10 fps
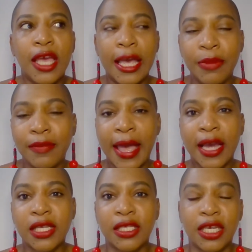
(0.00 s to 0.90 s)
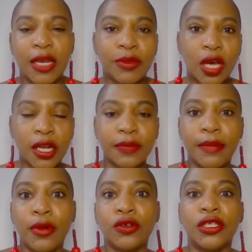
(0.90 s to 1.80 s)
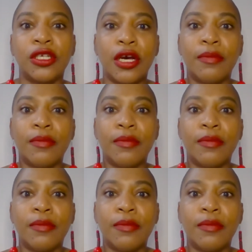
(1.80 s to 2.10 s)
Ebony Magazine, it was all this promotion